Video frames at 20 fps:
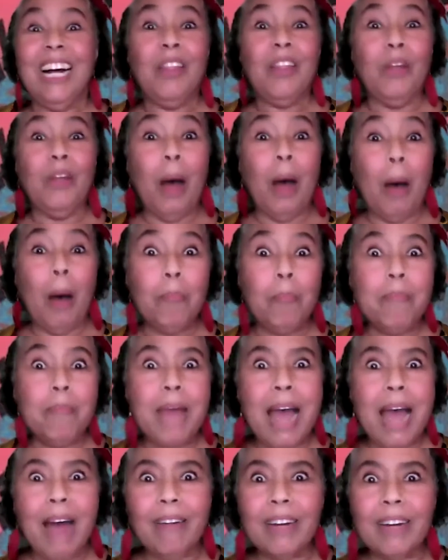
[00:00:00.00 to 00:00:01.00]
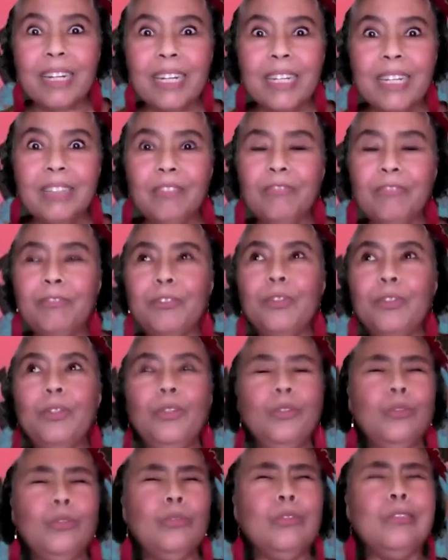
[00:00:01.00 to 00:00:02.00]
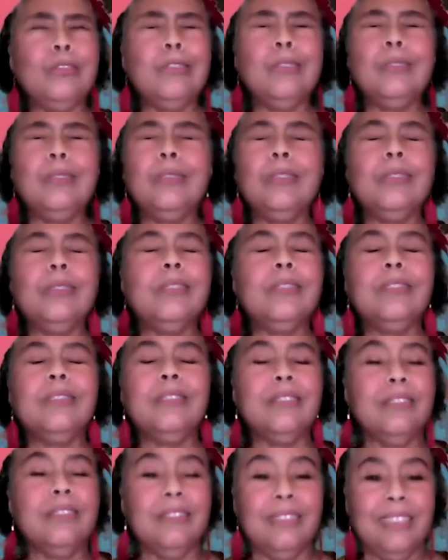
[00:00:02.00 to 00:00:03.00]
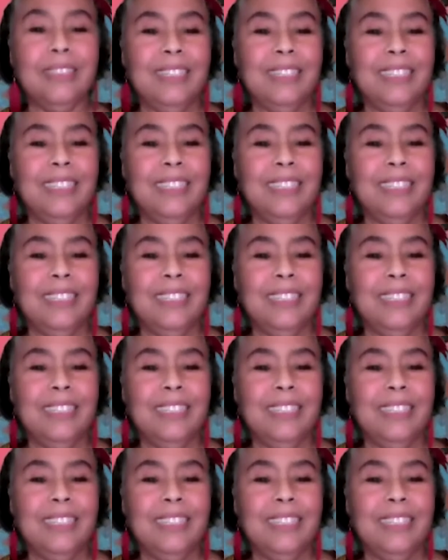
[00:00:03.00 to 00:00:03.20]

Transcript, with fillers: the American food, oh,